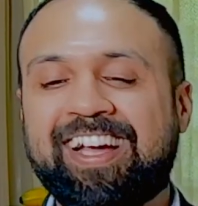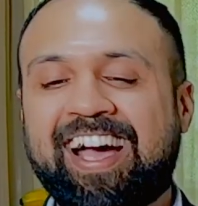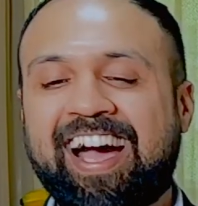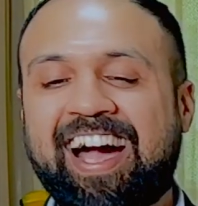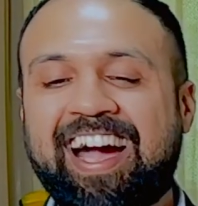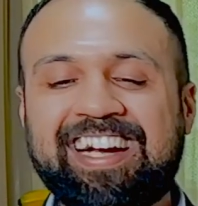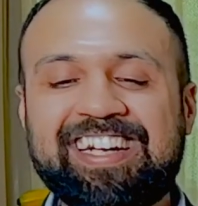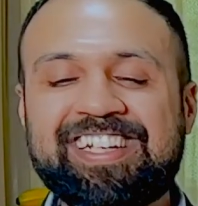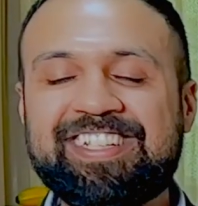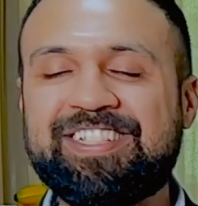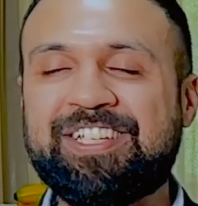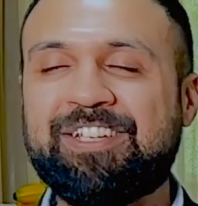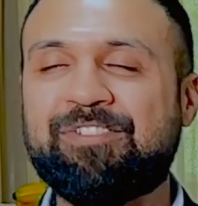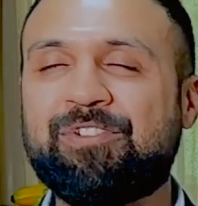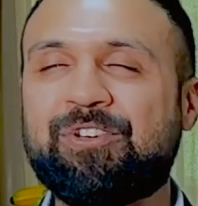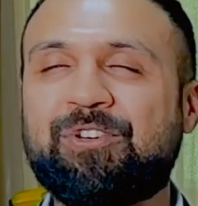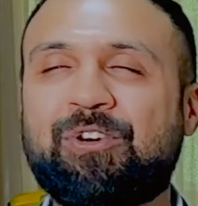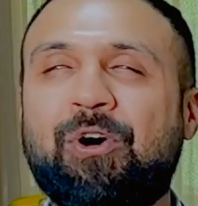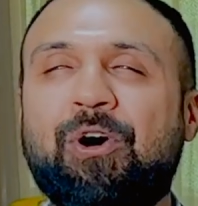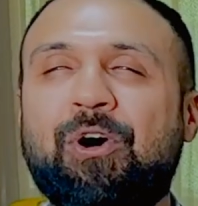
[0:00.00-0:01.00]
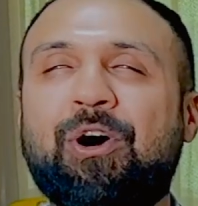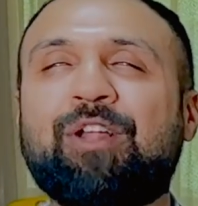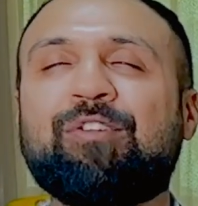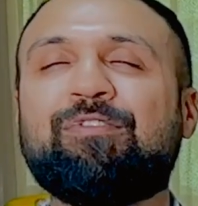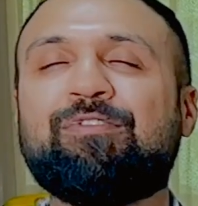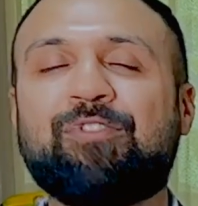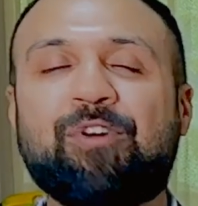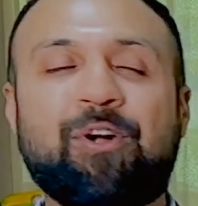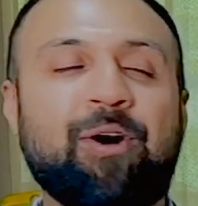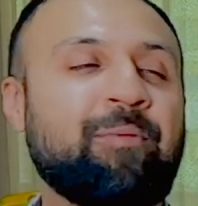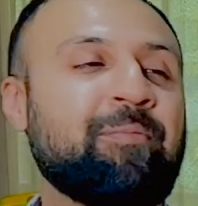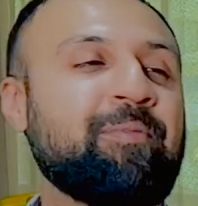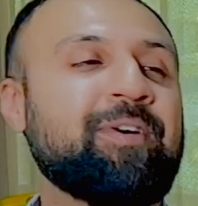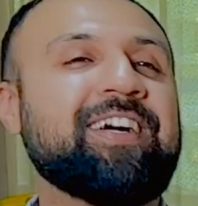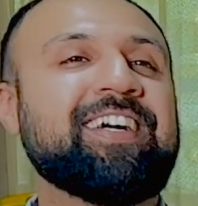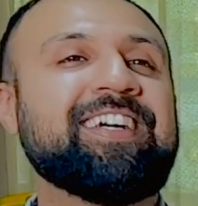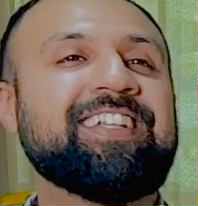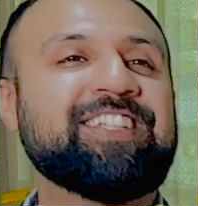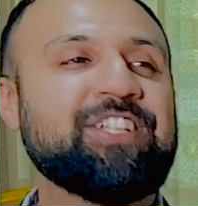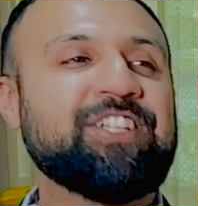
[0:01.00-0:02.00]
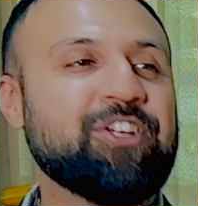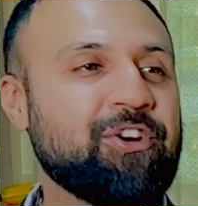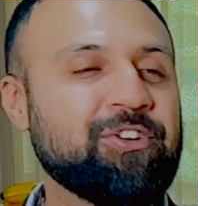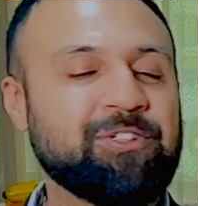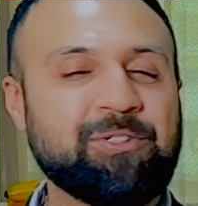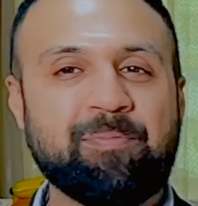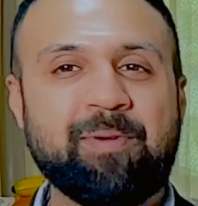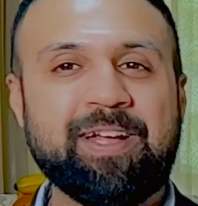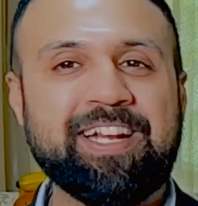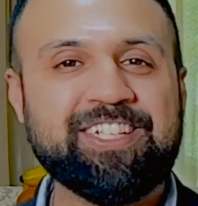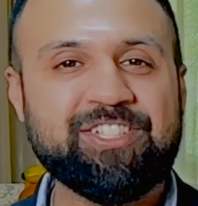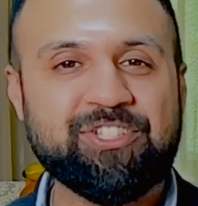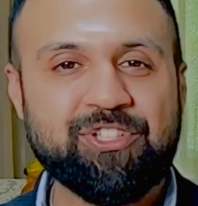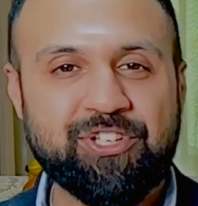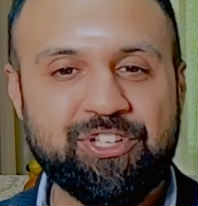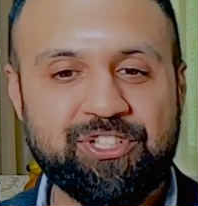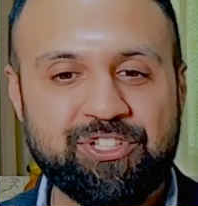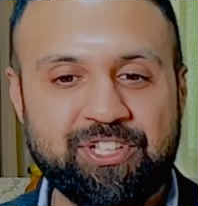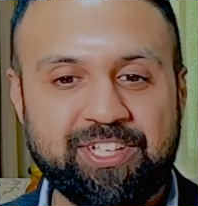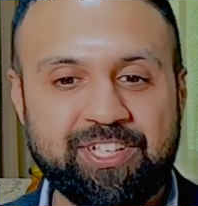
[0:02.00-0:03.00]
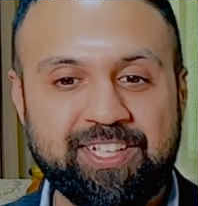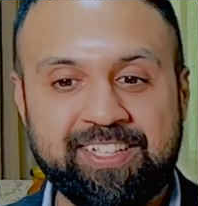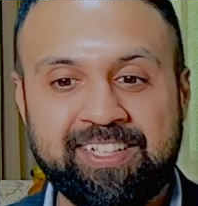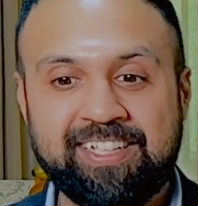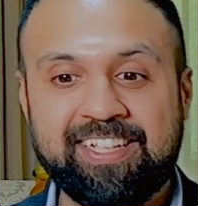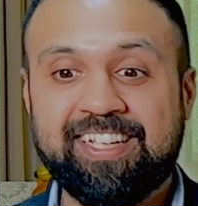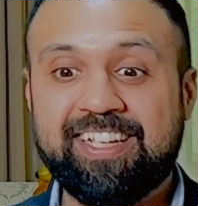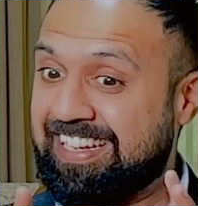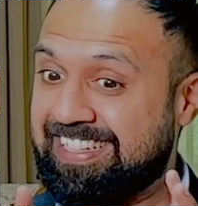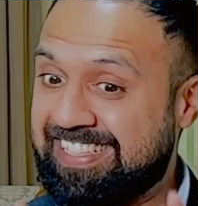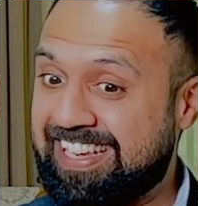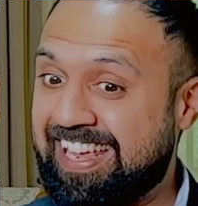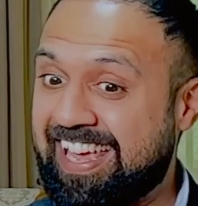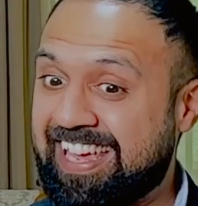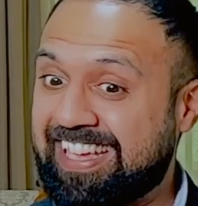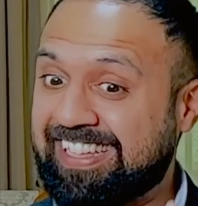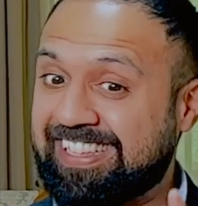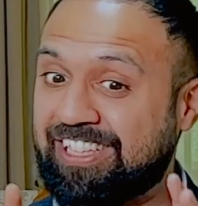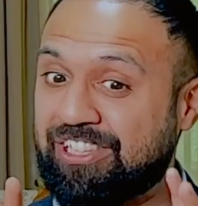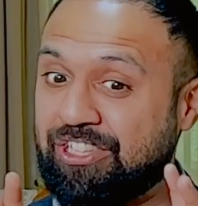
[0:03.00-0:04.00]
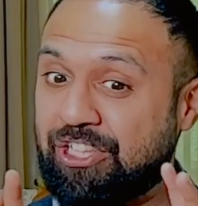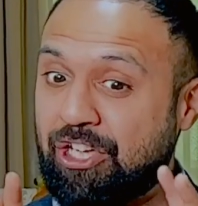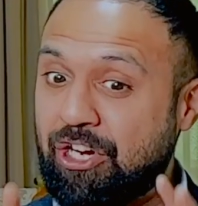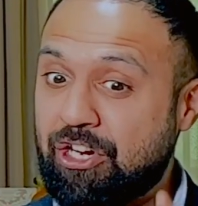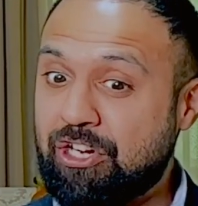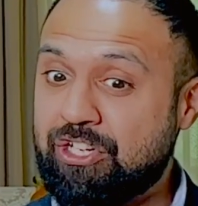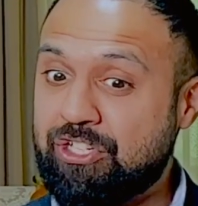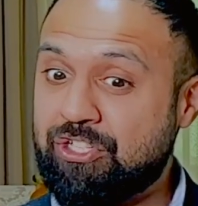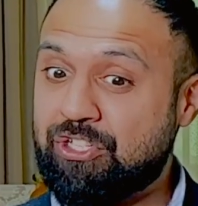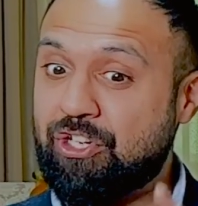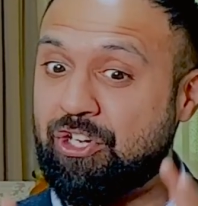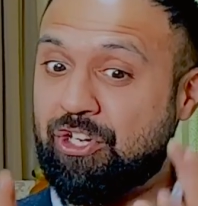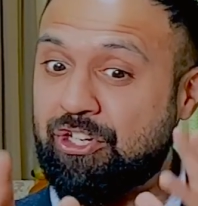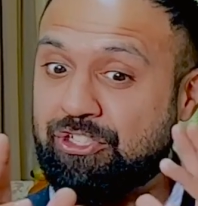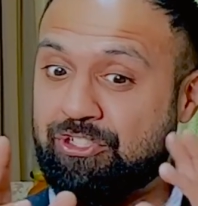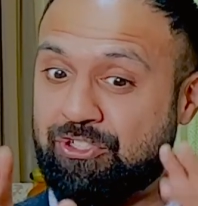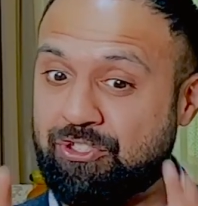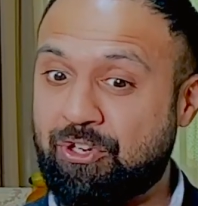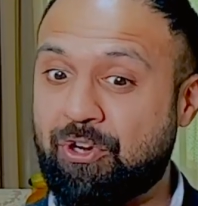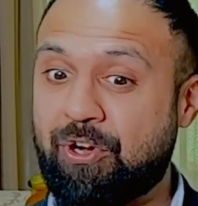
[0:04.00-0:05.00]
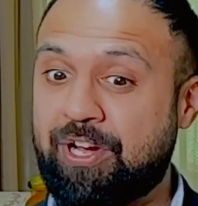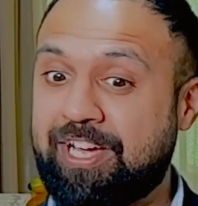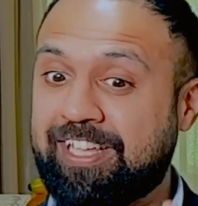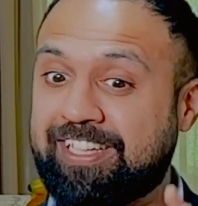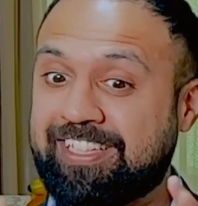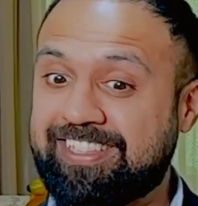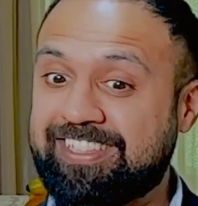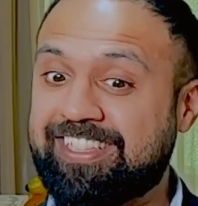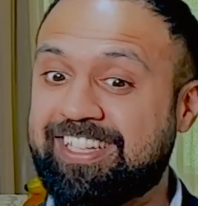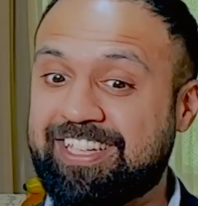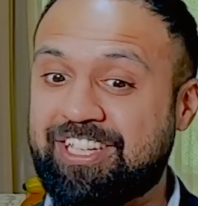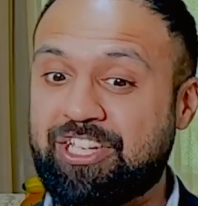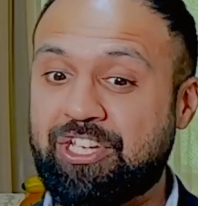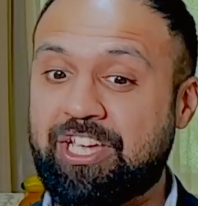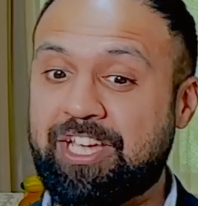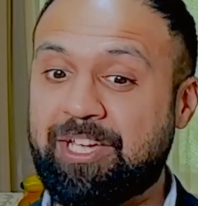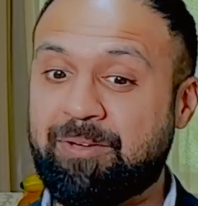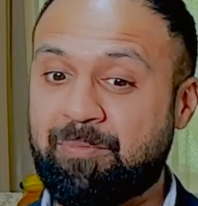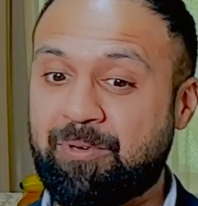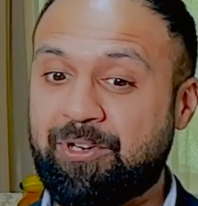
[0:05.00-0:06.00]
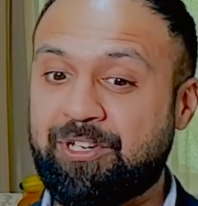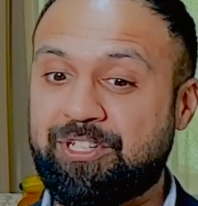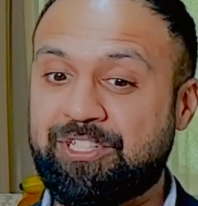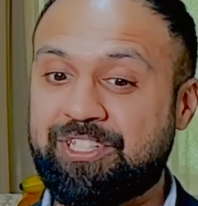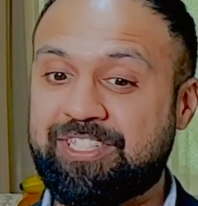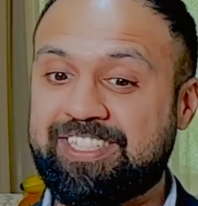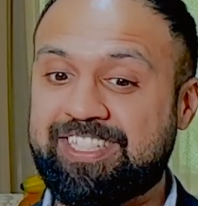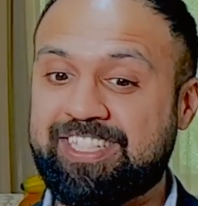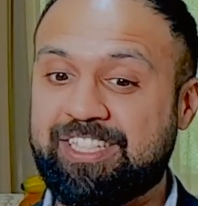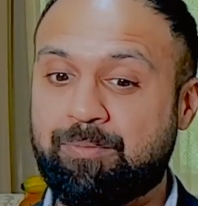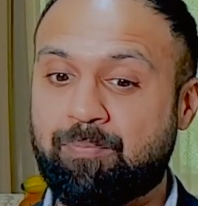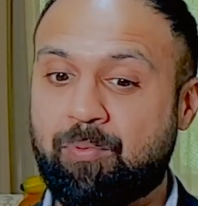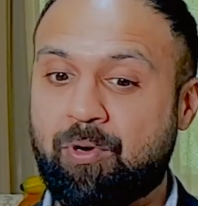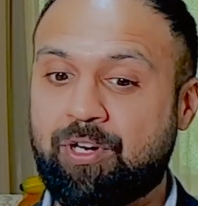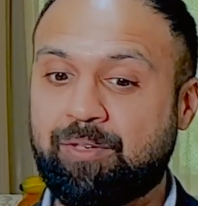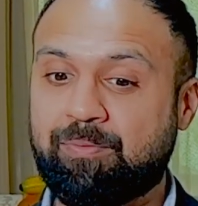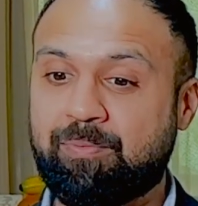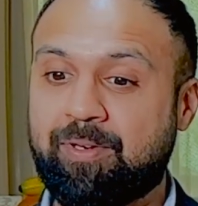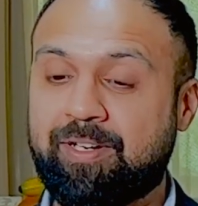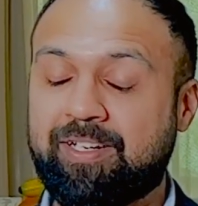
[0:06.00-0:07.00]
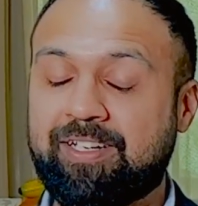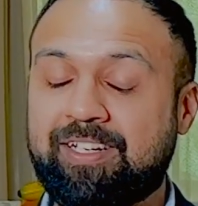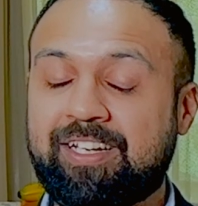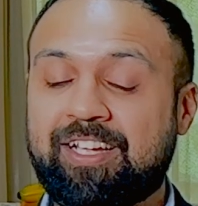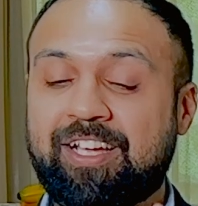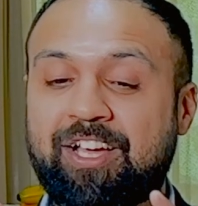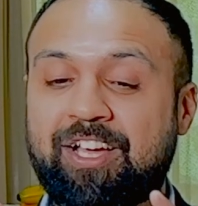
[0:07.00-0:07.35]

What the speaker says: I receive a call from the orthopedic surgeon saying that there is a child in the emergency department